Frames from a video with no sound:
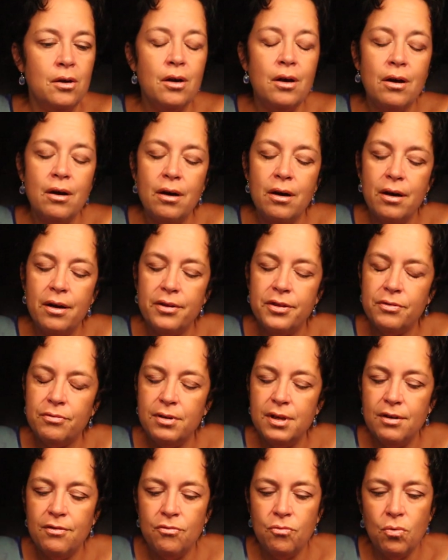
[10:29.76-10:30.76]
Oh,
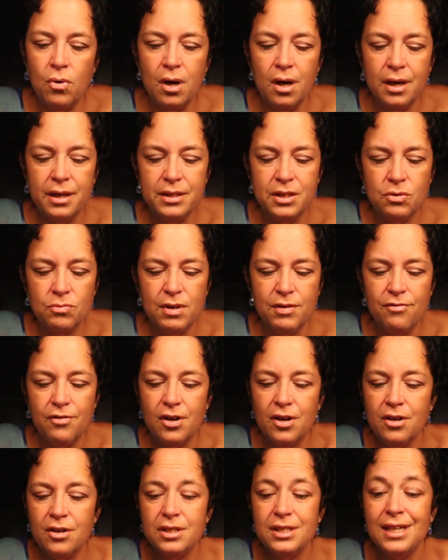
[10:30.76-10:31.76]
three of Wands
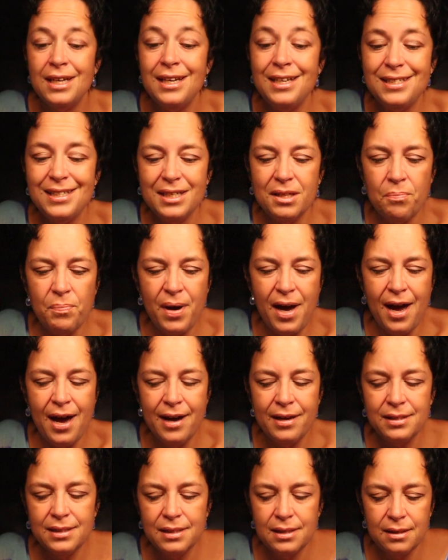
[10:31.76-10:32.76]
reversed. It is in the
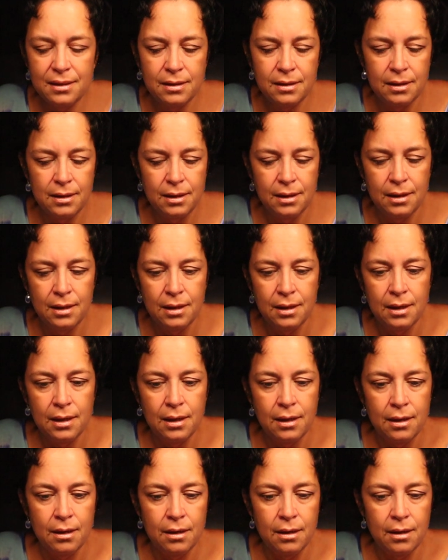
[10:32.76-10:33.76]
past.
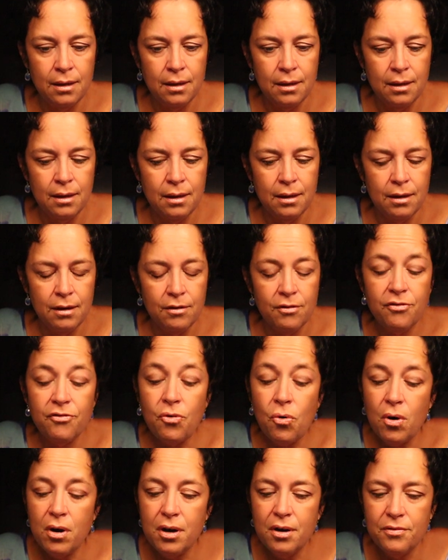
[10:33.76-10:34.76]

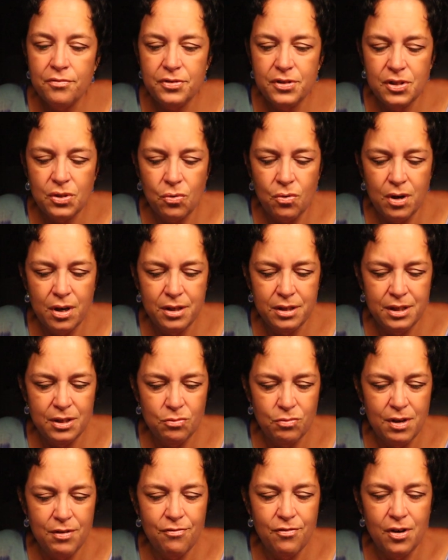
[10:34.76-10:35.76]
Four of Swords
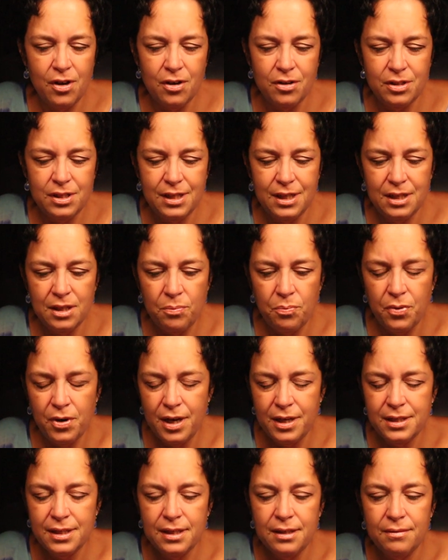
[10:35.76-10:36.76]
reversed in the
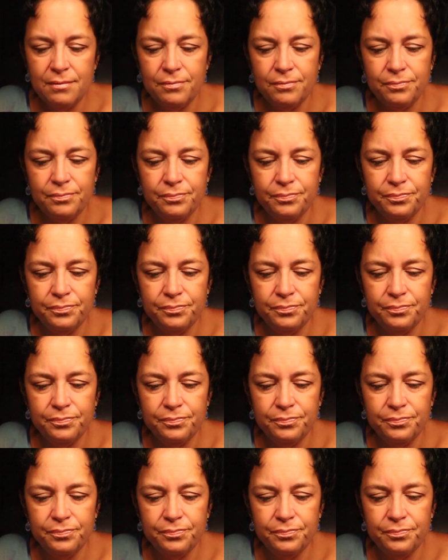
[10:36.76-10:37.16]
present.